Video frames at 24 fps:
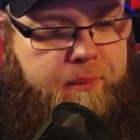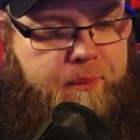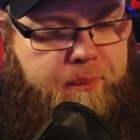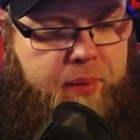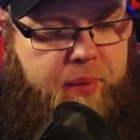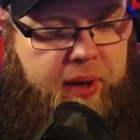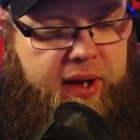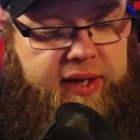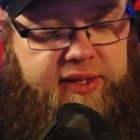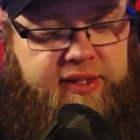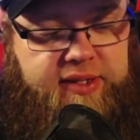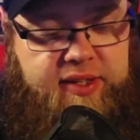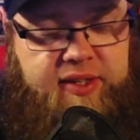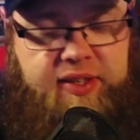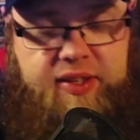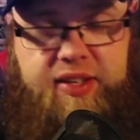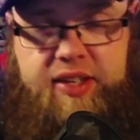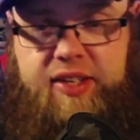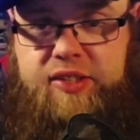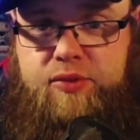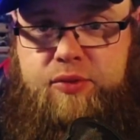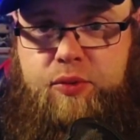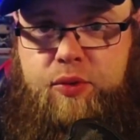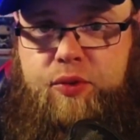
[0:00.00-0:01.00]
But
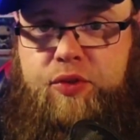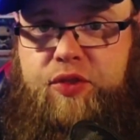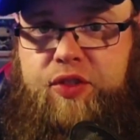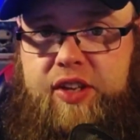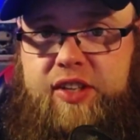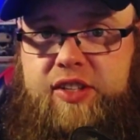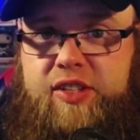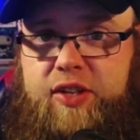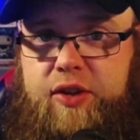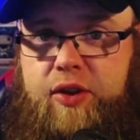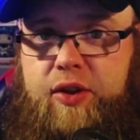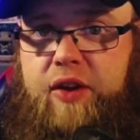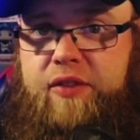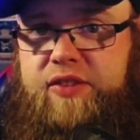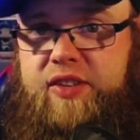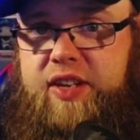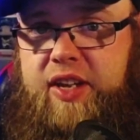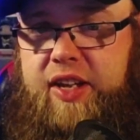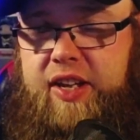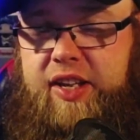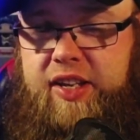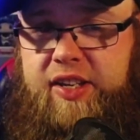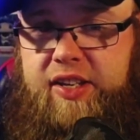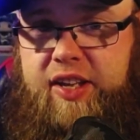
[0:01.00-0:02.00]
these are all things that you have to
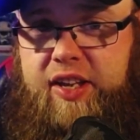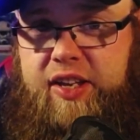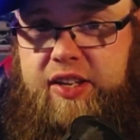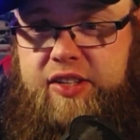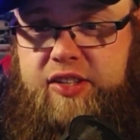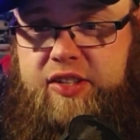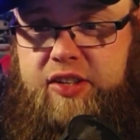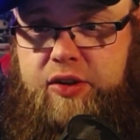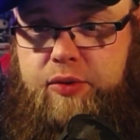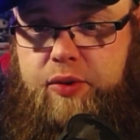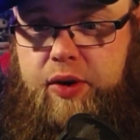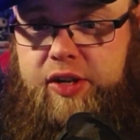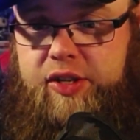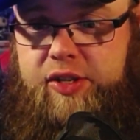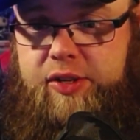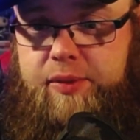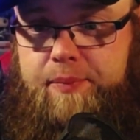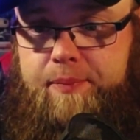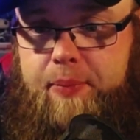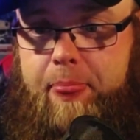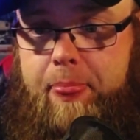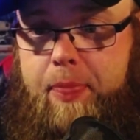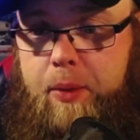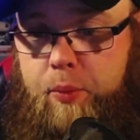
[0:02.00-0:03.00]
take into
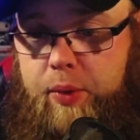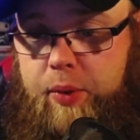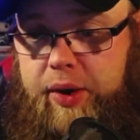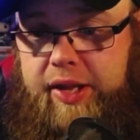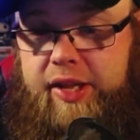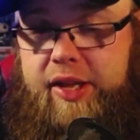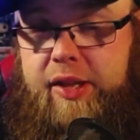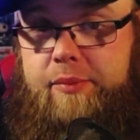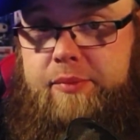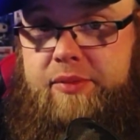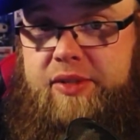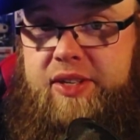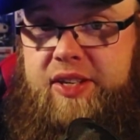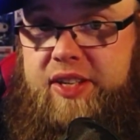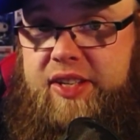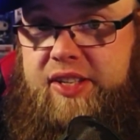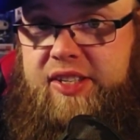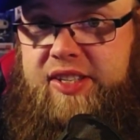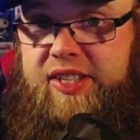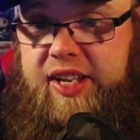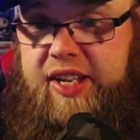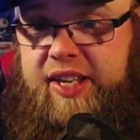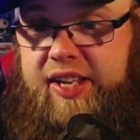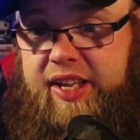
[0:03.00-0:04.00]
consideration. When it comes to the
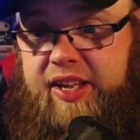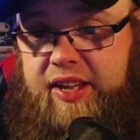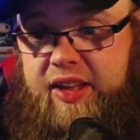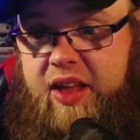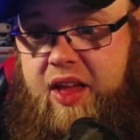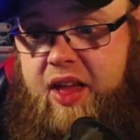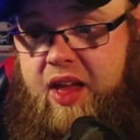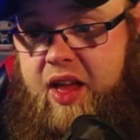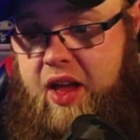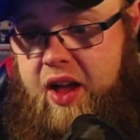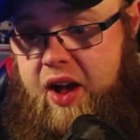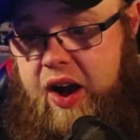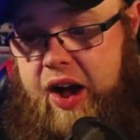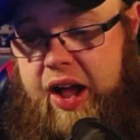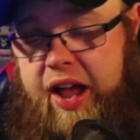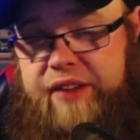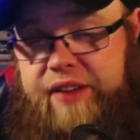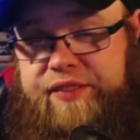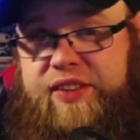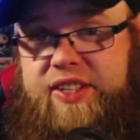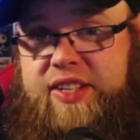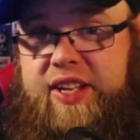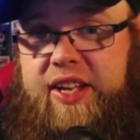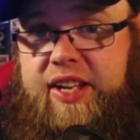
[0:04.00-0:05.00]
digging, I
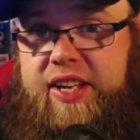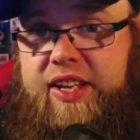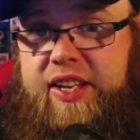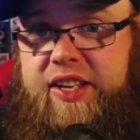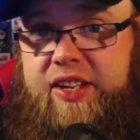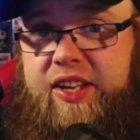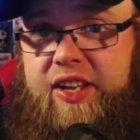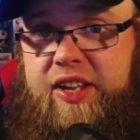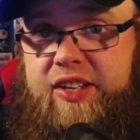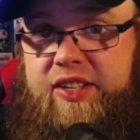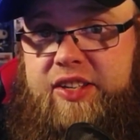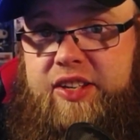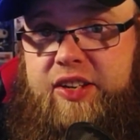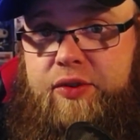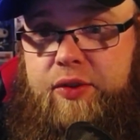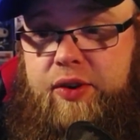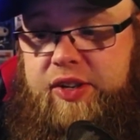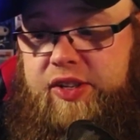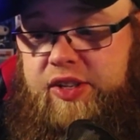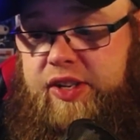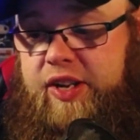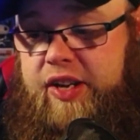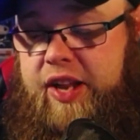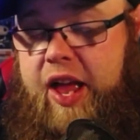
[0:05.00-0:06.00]
have to take into
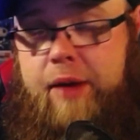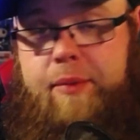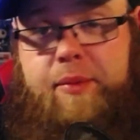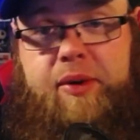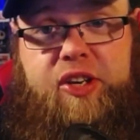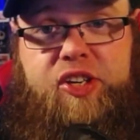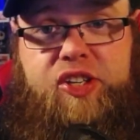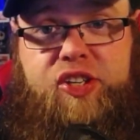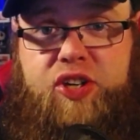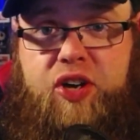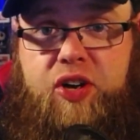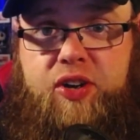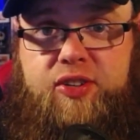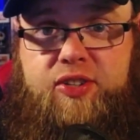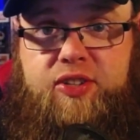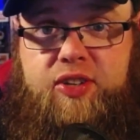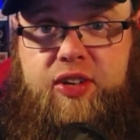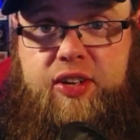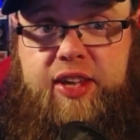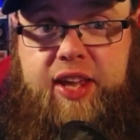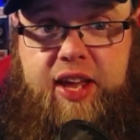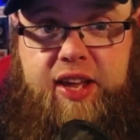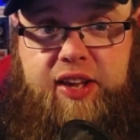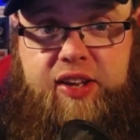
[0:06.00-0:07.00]
consideration how many shards
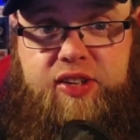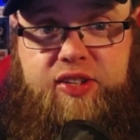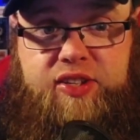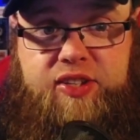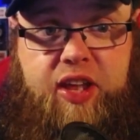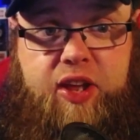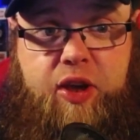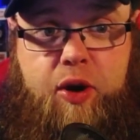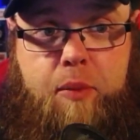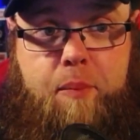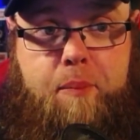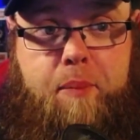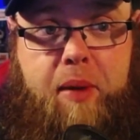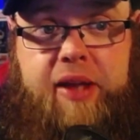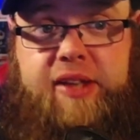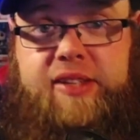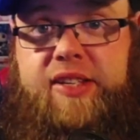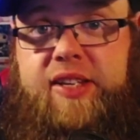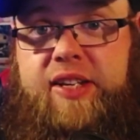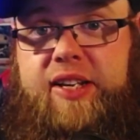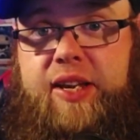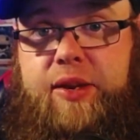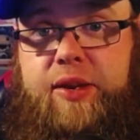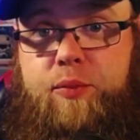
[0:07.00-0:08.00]
I get, because they are
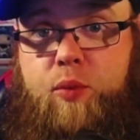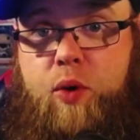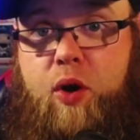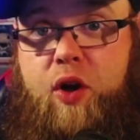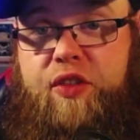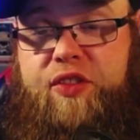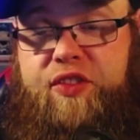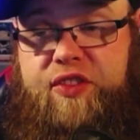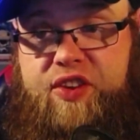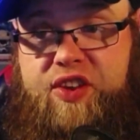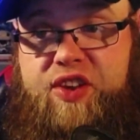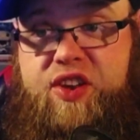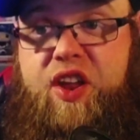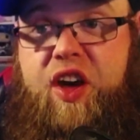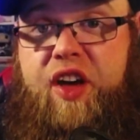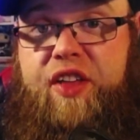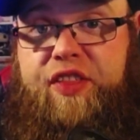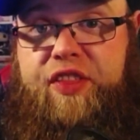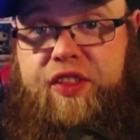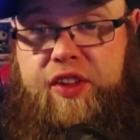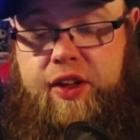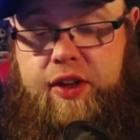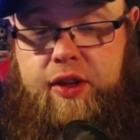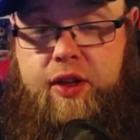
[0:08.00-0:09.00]
basically worth
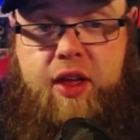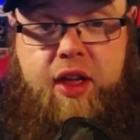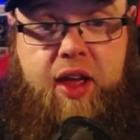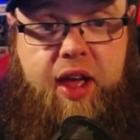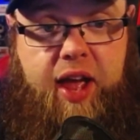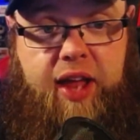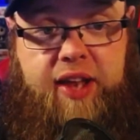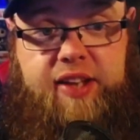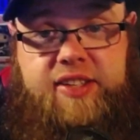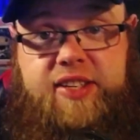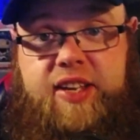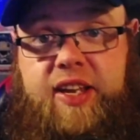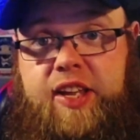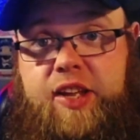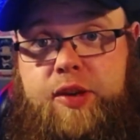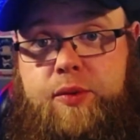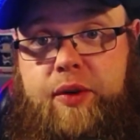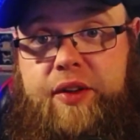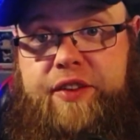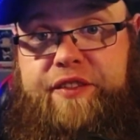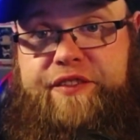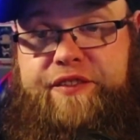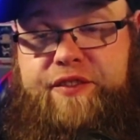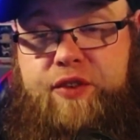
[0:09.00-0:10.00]
nothing and take
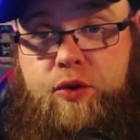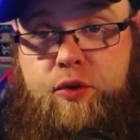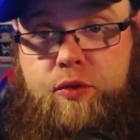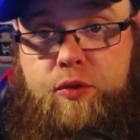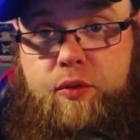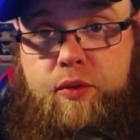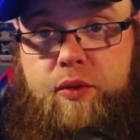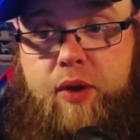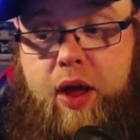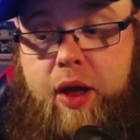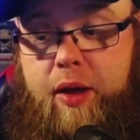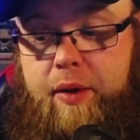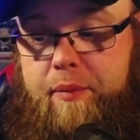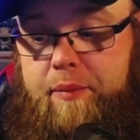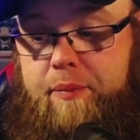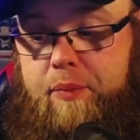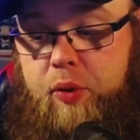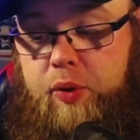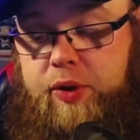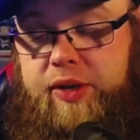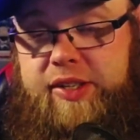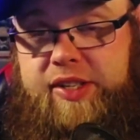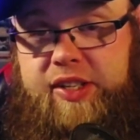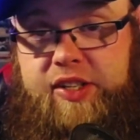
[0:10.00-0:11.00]
away full
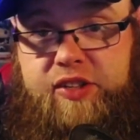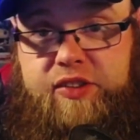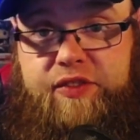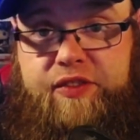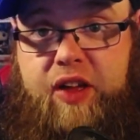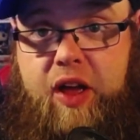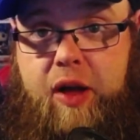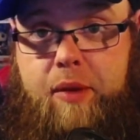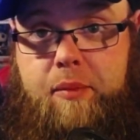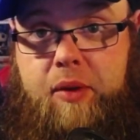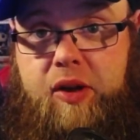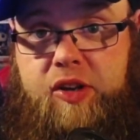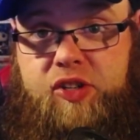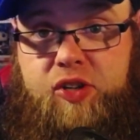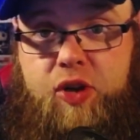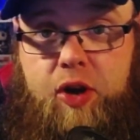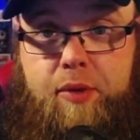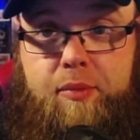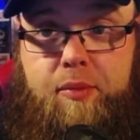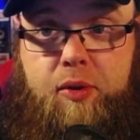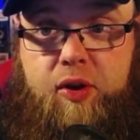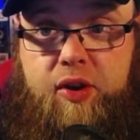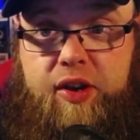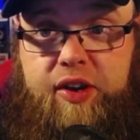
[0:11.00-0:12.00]
pointage of how much
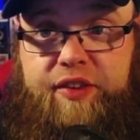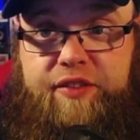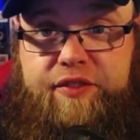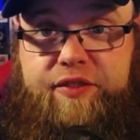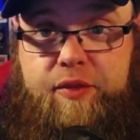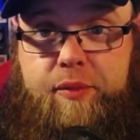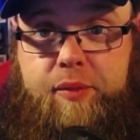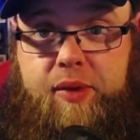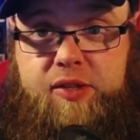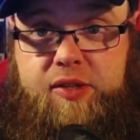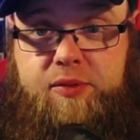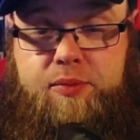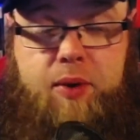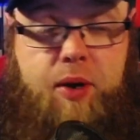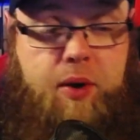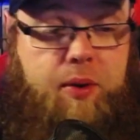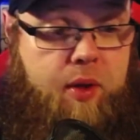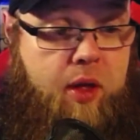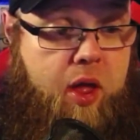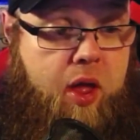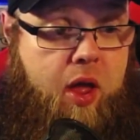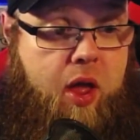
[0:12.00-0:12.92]
I'm earning from it as well.